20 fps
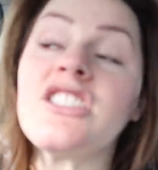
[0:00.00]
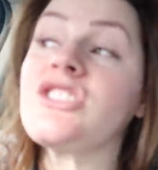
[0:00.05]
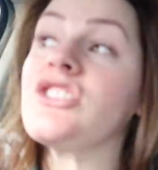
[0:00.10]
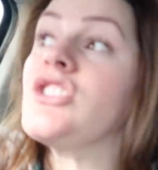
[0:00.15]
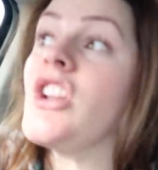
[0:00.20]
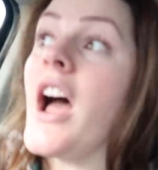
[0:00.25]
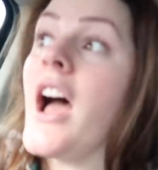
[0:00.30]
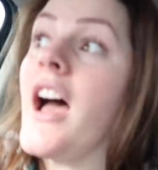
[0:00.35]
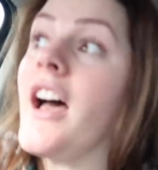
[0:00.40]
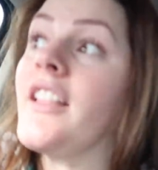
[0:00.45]
does
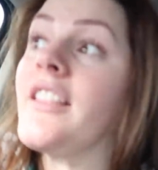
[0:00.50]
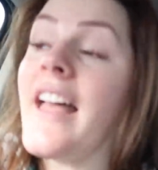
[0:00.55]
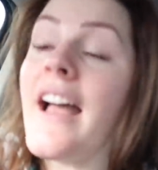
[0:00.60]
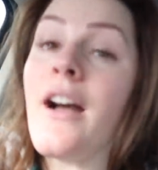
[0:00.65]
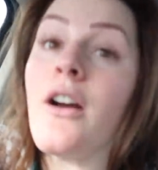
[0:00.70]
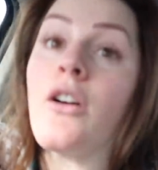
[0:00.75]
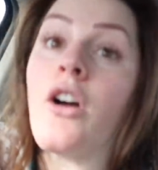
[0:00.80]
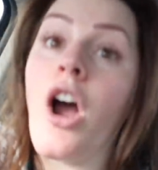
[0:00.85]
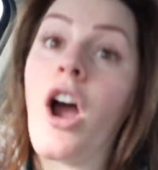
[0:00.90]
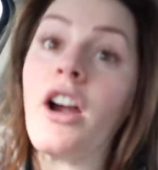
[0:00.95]
not
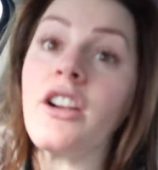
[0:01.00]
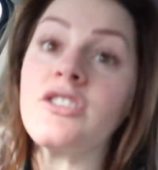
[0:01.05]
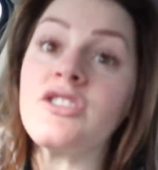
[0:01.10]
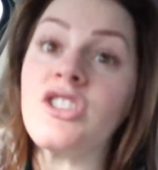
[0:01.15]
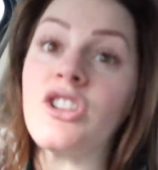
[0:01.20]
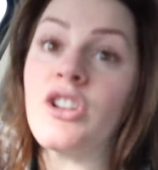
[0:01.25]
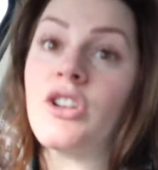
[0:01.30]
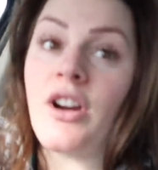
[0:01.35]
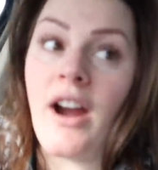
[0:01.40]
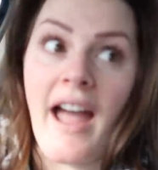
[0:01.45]
allow arts
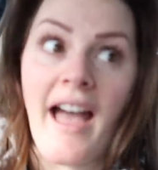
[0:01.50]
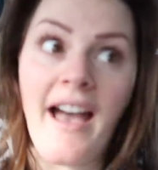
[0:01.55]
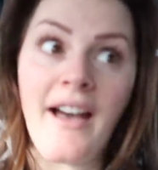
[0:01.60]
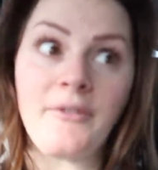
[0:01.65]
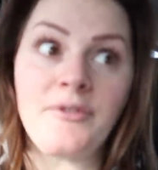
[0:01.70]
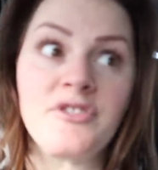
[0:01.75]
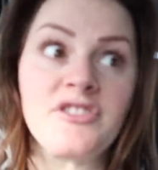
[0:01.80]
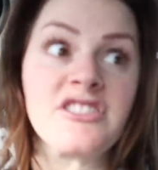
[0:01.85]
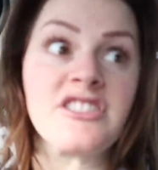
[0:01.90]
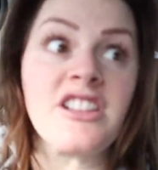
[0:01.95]
and
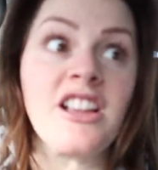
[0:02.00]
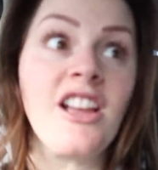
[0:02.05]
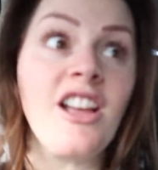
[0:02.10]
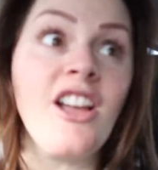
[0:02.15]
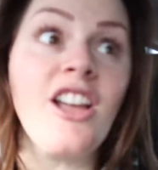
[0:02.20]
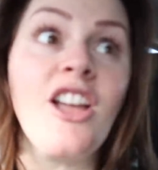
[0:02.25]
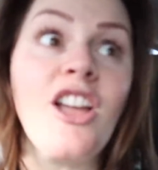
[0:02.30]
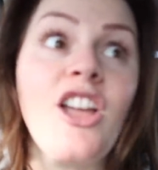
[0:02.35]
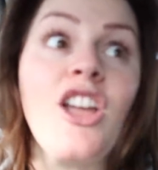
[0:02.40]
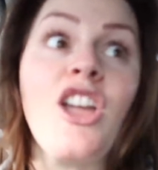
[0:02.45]
crafts.
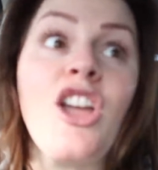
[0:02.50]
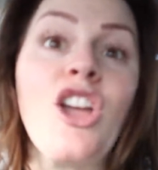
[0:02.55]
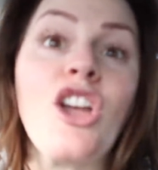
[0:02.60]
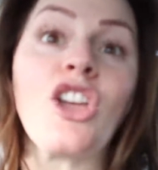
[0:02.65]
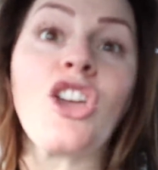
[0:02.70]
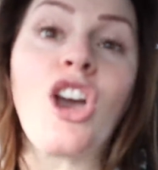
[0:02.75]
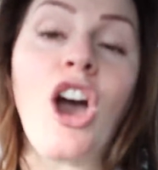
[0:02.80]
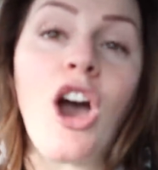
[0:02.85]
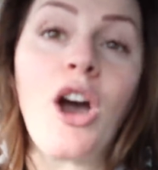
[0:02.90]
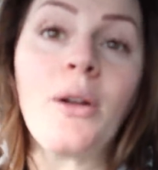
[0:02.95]

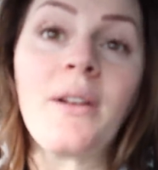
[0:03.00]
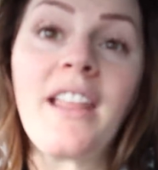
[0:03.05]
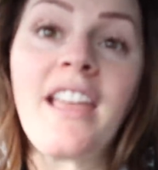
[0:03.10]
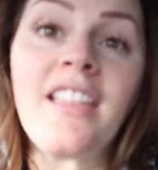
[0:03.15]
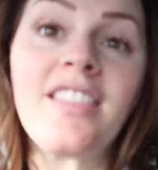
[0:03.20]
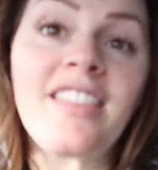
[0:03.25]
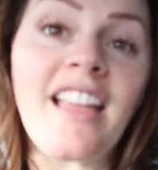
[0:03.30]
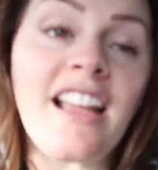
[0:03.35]
Cody,